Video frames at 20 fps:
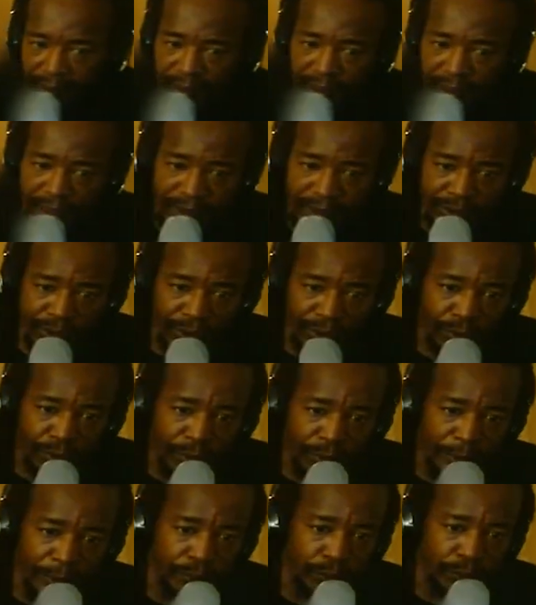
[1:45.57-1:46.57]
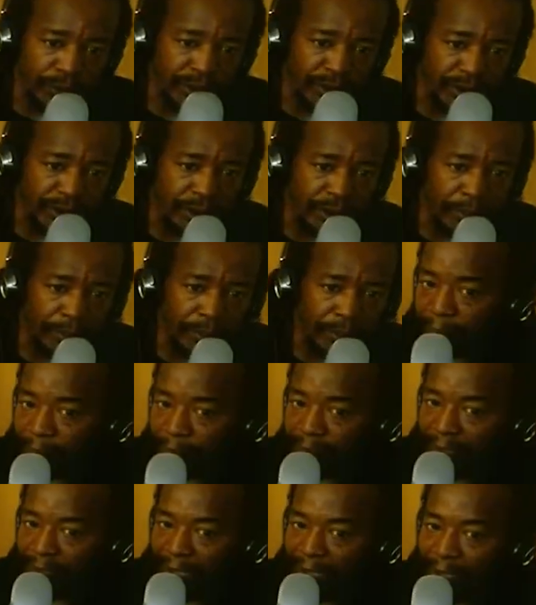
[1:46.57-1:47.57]
Cats are equipped with some
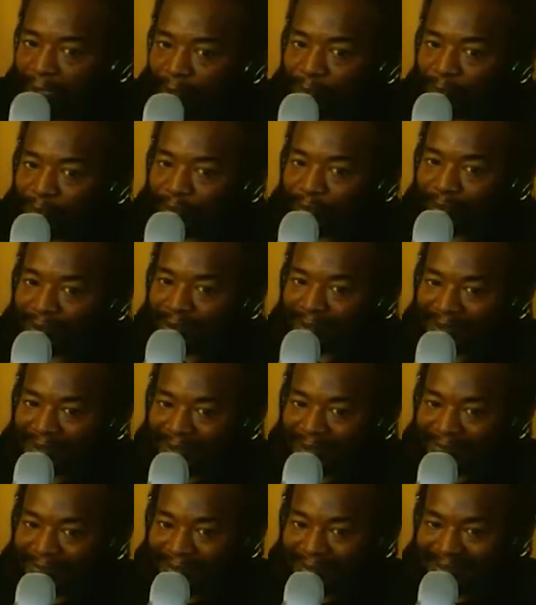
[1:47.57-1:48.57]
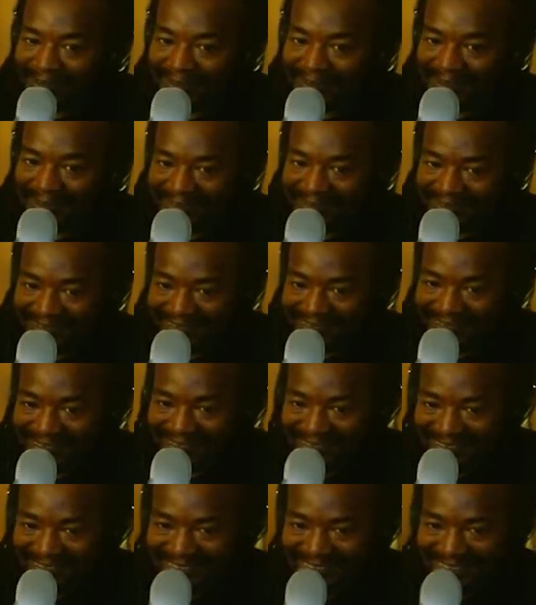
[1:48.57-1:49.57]
meow-nificent
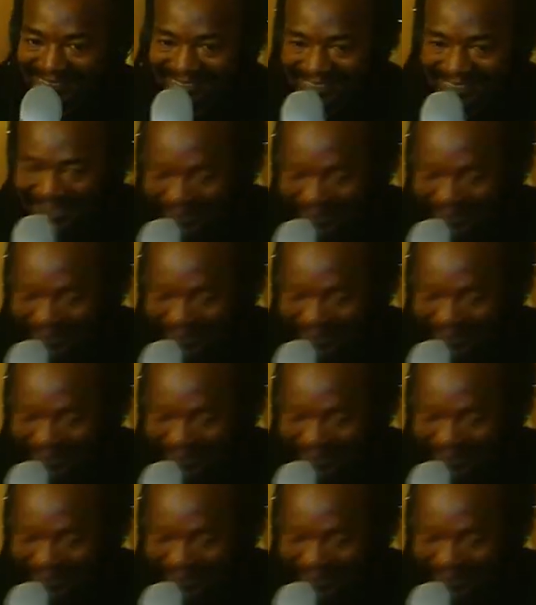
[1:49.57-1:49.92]
senses.